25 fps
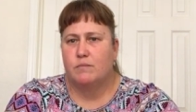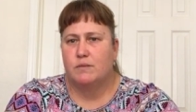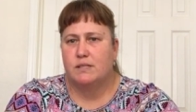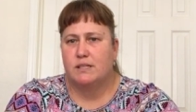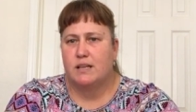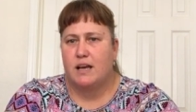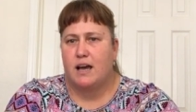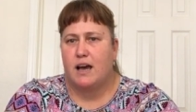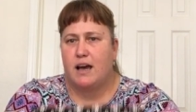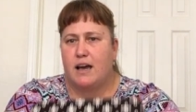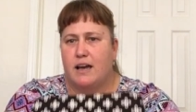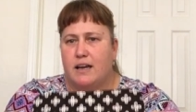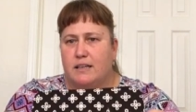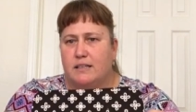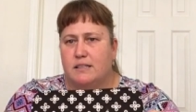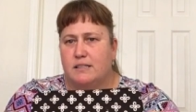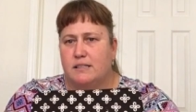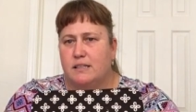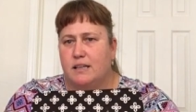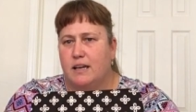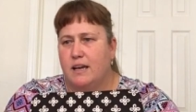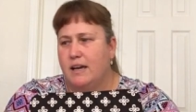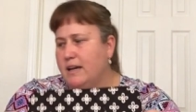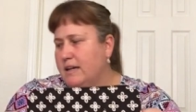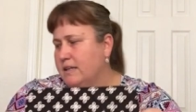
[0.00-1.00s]

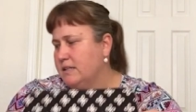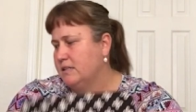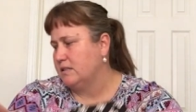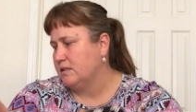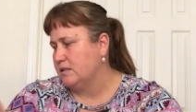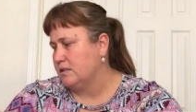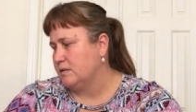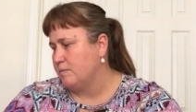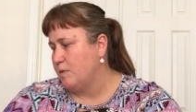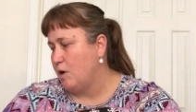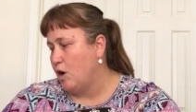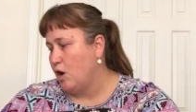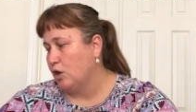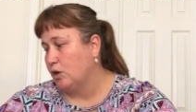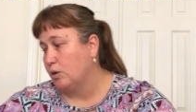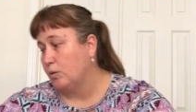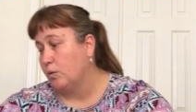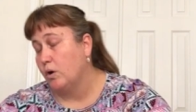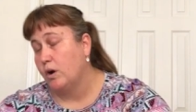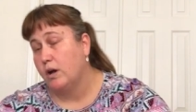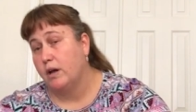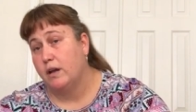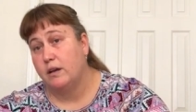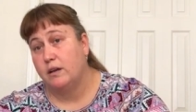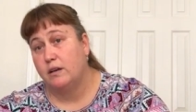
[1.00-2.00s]
size as the smaller
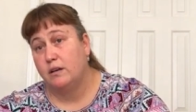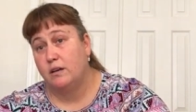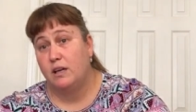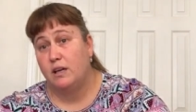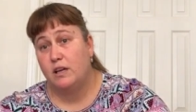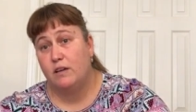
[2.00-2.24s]
one,